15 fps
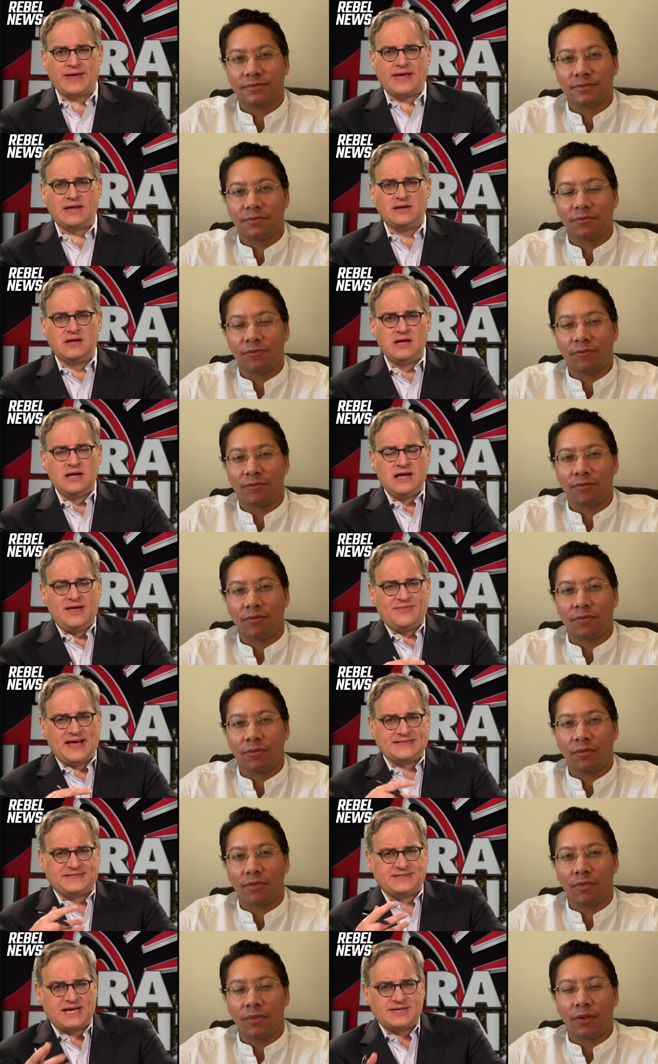Speaker 1: in
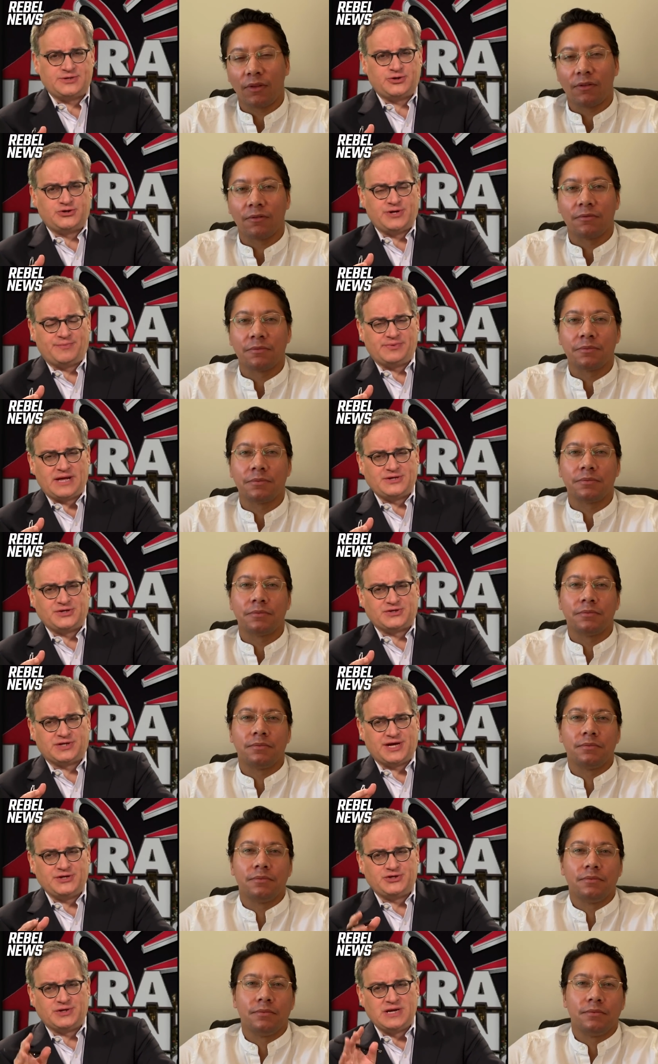that censorship
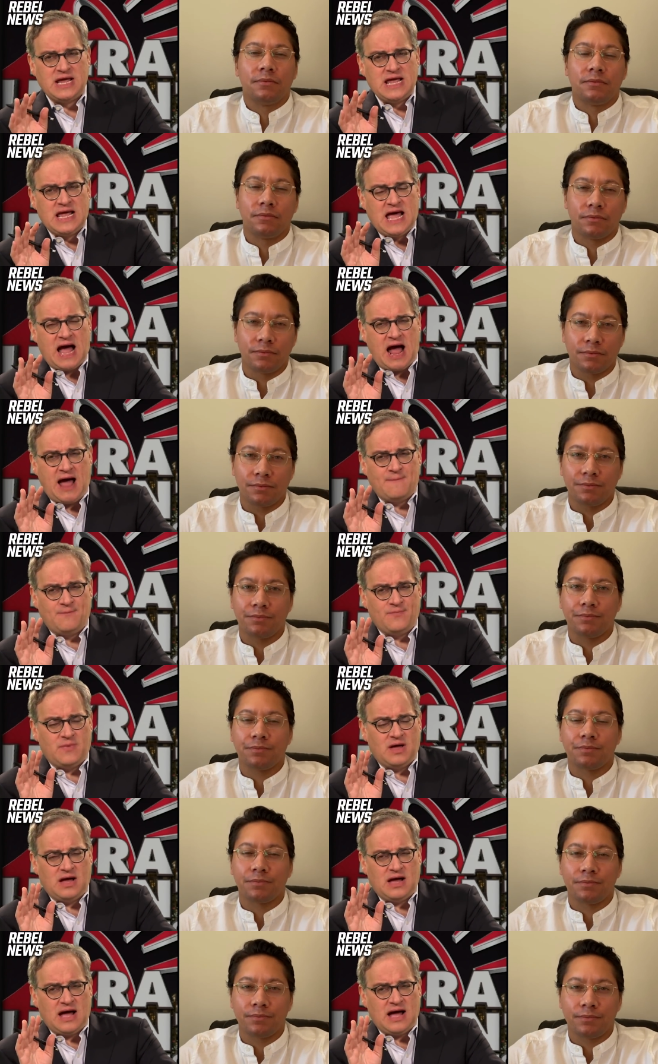legislation.
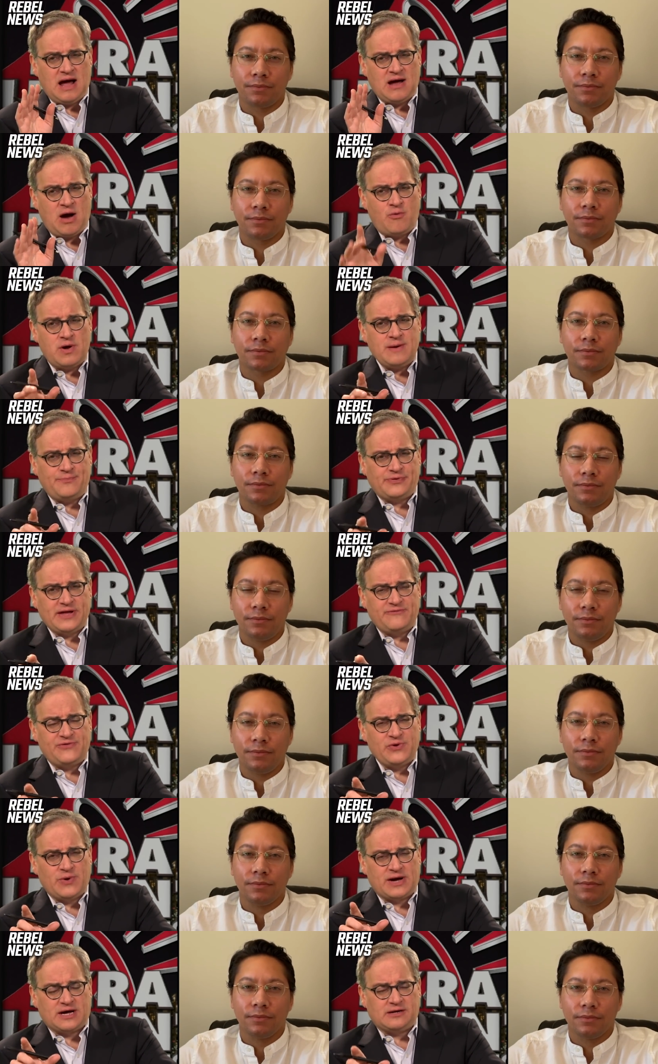I'm. I, I want to play for
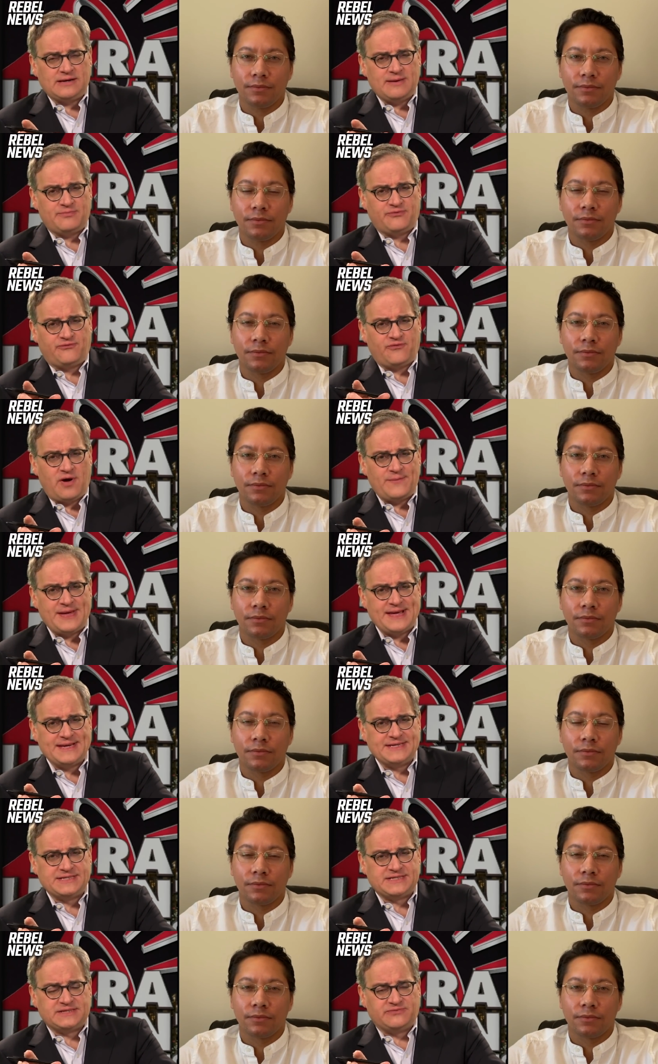you a clip from
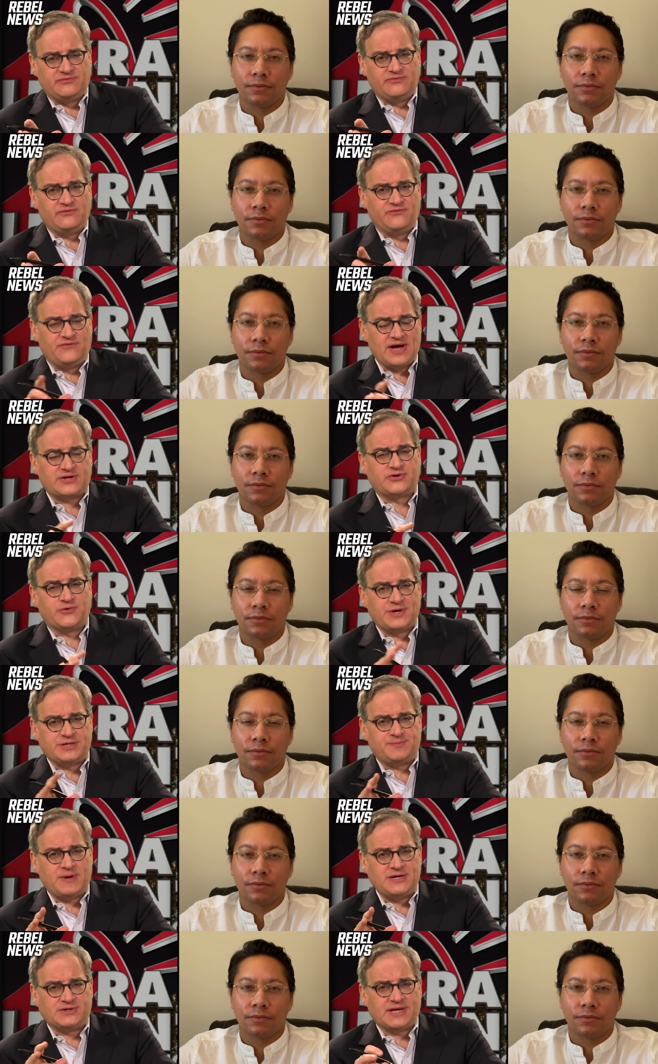his victory
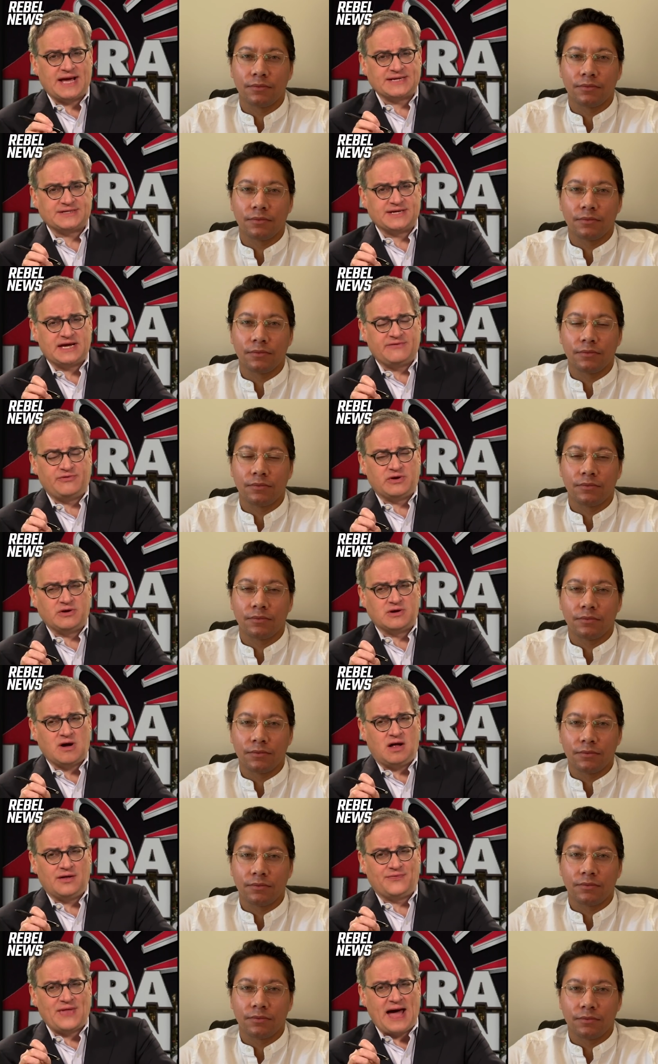speech last night, if you can
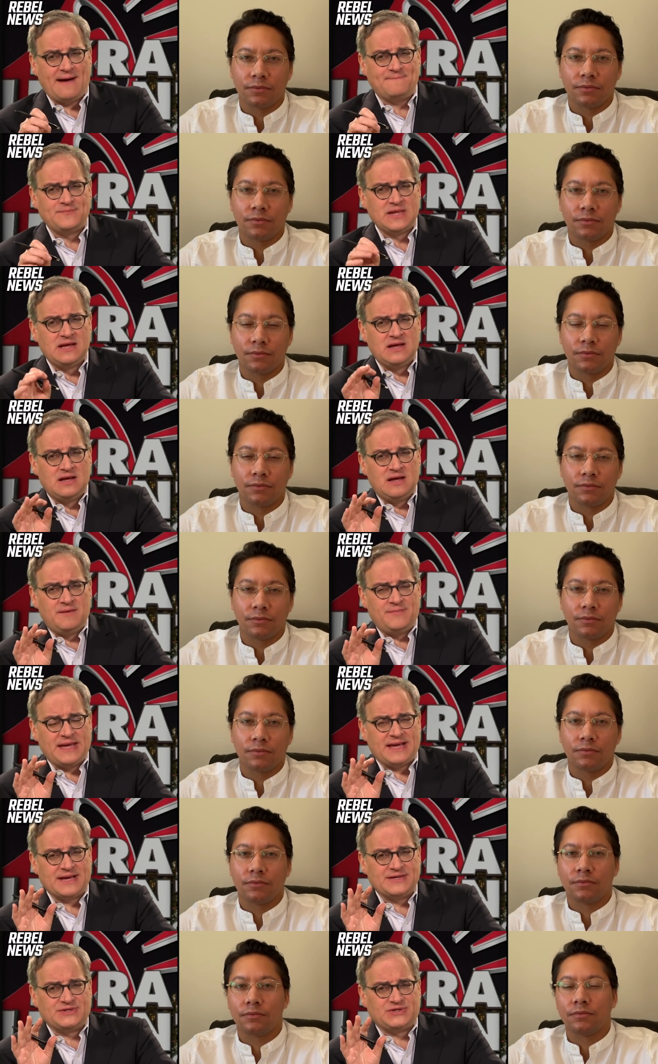call it that,
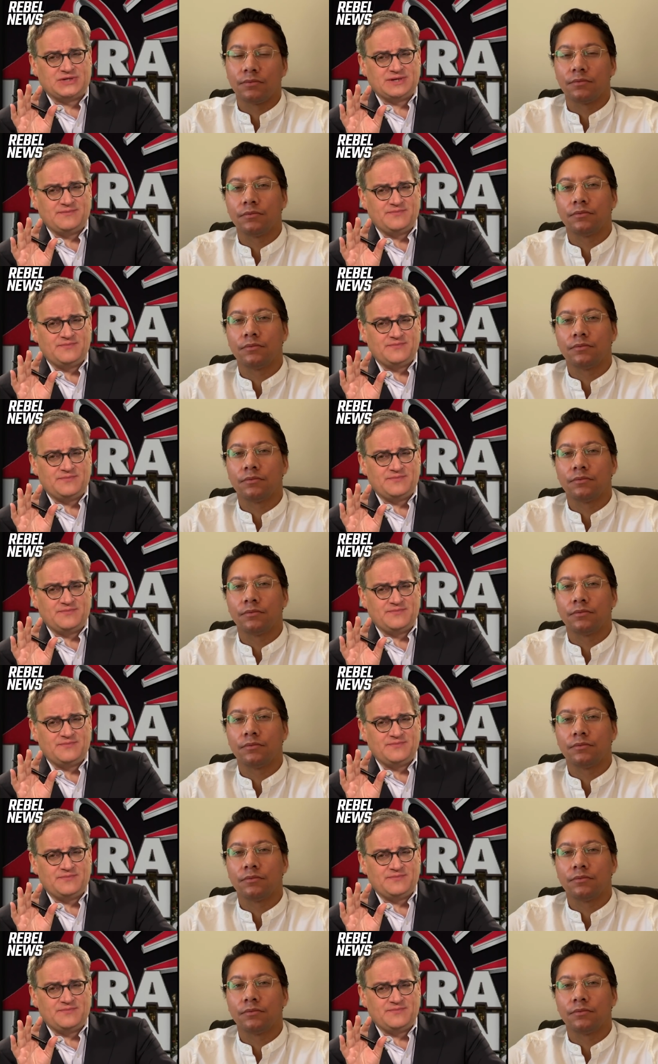because